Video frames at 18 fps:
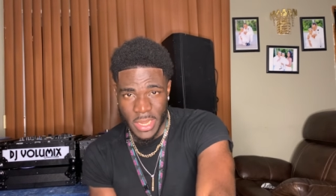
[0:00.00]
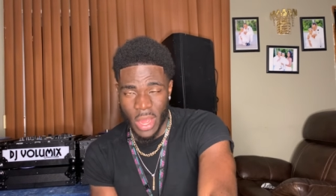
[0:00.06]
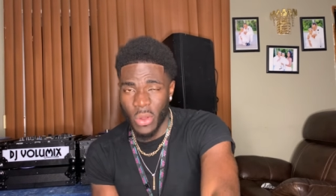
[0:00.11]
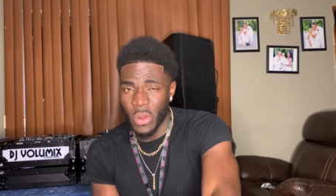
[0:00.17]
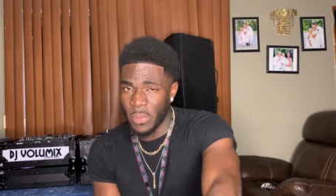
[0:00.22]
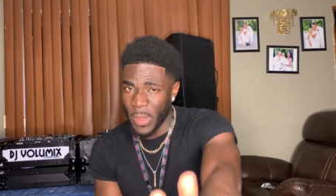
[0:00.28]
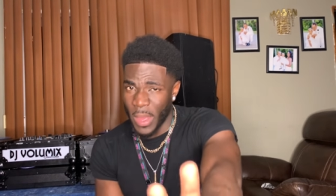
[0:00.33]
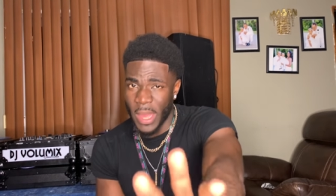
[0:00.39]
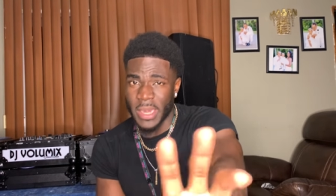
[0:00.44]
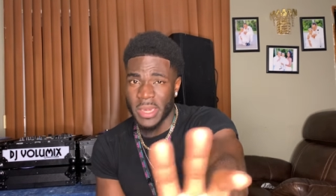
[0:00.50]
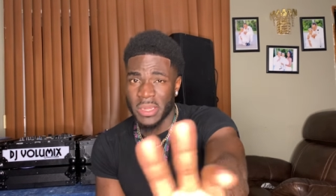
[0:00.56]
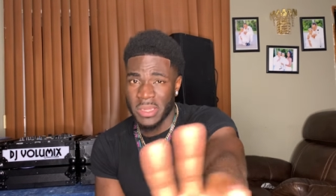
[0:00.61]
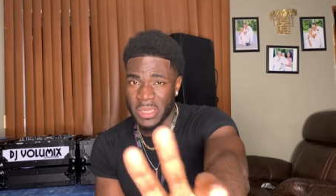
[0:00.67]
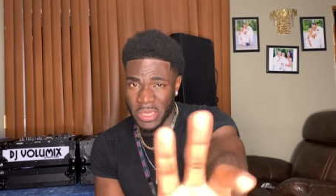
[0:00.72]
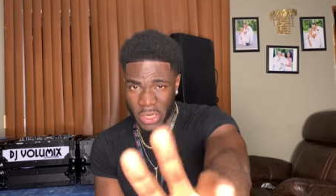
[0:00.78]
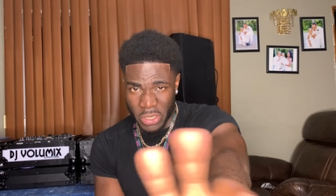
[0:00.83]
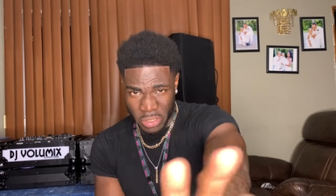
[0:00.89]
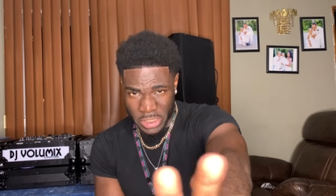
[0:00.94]
I hope y'all had a
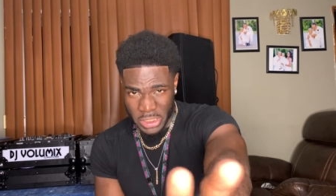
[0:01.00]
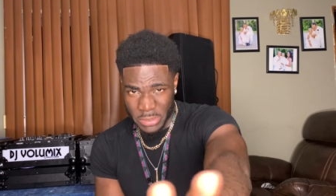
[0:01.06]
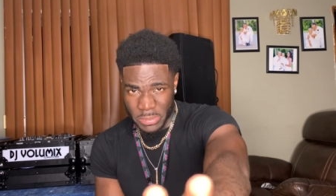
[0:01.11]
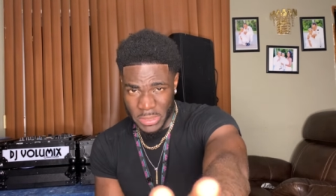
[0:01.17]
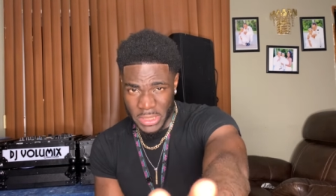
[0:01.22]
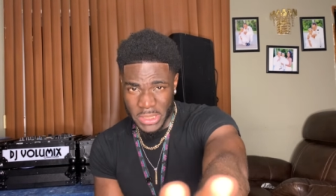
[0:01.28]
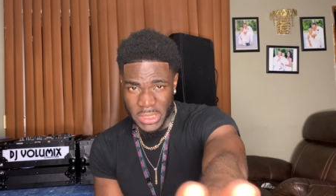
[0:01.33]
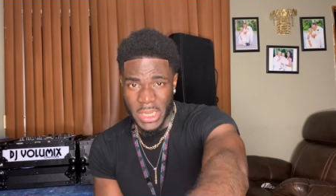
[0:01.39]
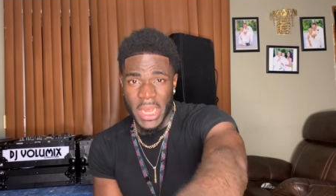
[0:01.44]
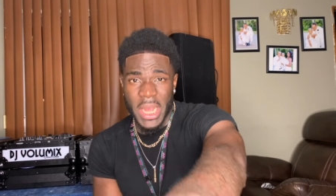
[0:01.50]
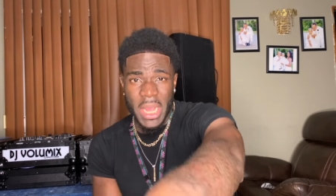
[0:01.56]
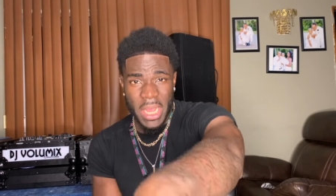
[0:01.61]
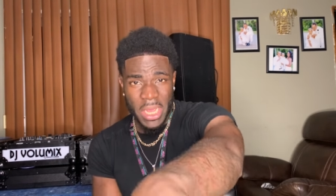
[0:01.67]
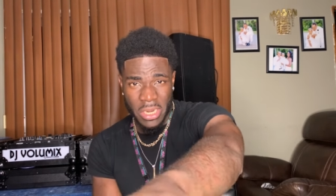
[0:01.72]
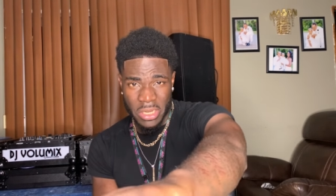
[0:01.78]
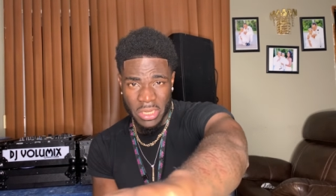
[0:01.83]
good Christmas and a